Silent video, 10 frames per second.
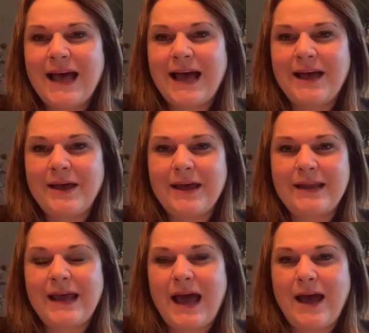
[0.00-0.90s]
uh,
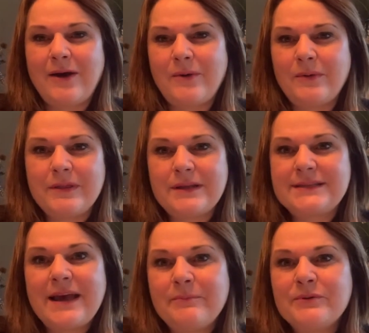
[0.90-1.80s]
and how the
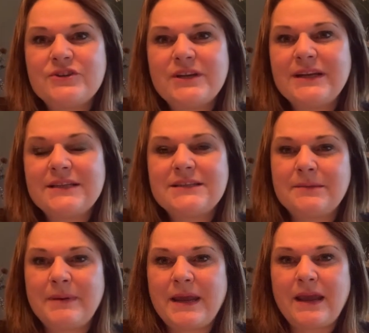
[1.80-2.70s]
temperature needs to
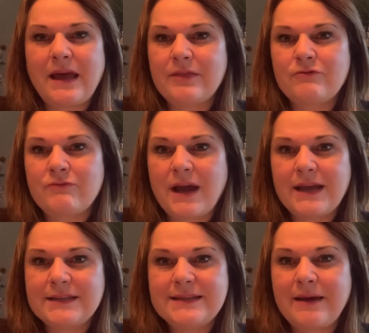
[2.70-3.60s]
be at the
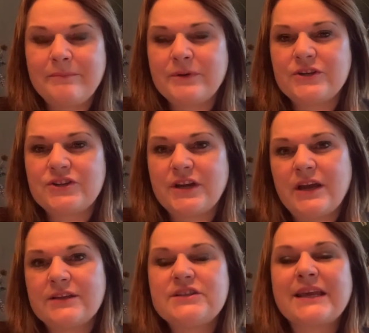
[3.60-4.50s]
right
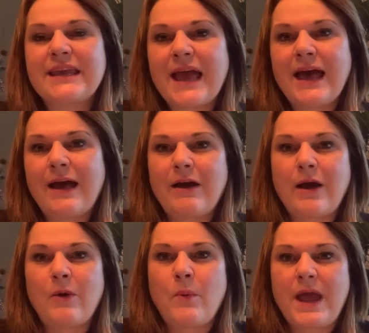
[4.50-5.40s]
temperature to get
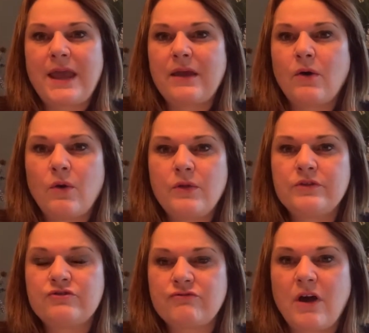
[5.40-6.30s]
away all
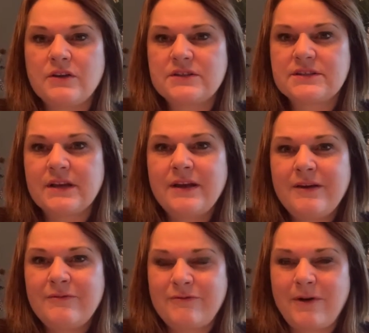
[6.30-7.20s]
the dross
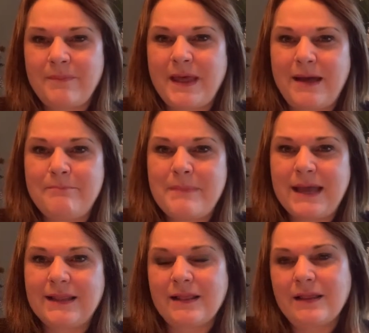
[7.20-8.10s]
from that
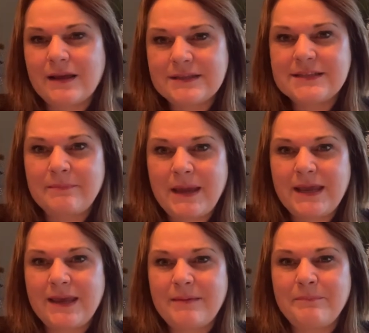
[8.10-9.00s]
metal and to
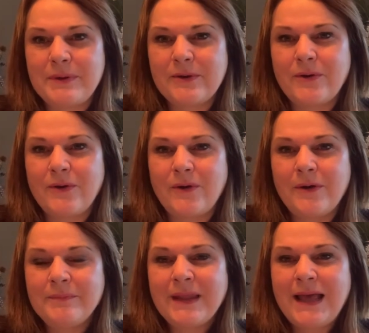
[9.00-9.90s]
make it
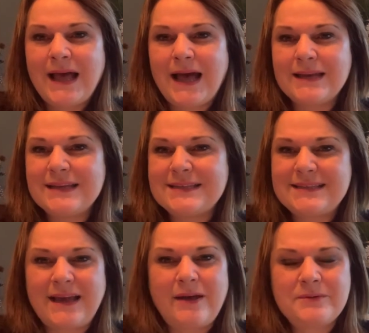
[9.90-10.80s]
pure and it
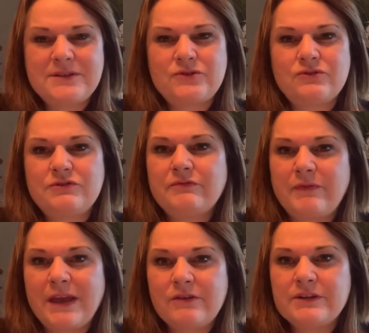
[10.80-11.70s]
sounds such a
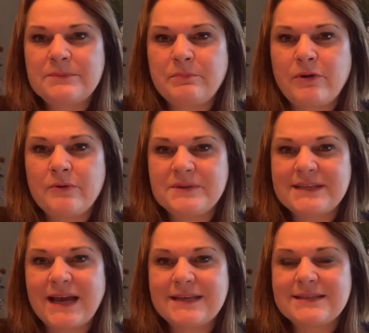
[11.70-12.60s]
vigorous
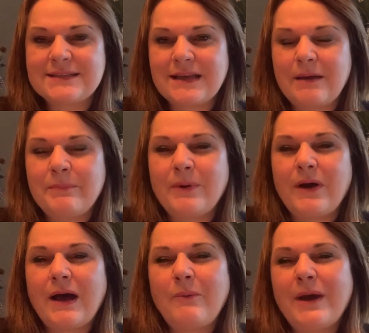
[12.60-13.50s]
process
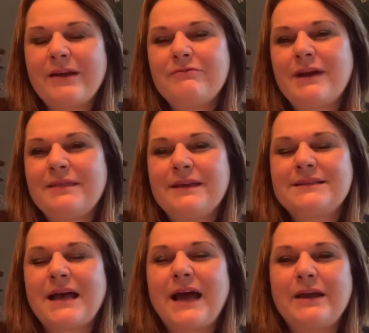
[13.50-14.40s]
but mm. when I read
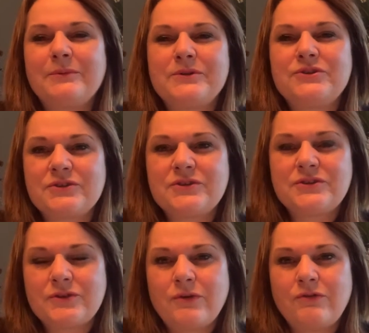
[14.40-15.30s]
this, I was
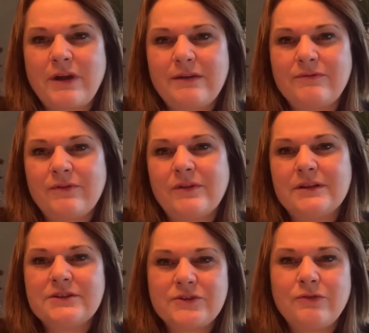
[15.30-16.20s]
just so grateful
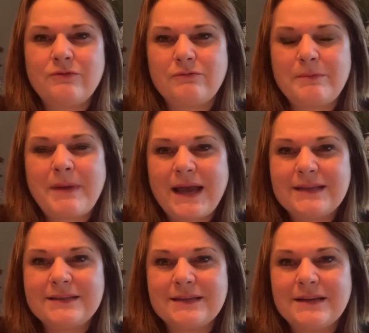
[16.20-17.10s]
and so
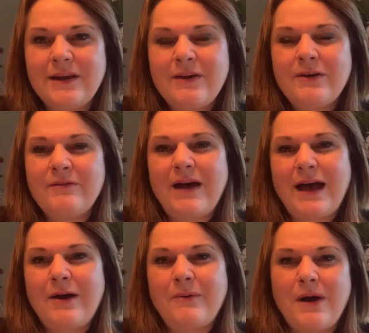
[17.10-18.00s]
reminded of
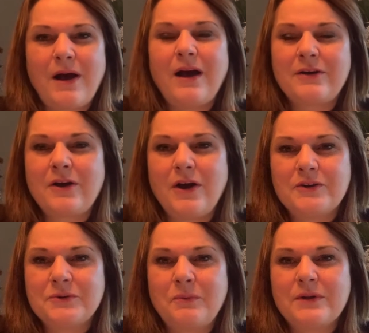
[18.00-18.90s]
how our
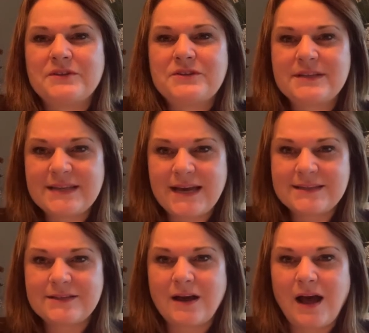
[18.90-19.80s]
God wants to
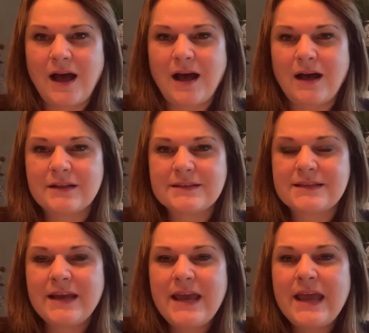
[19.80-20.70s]
test our hearts.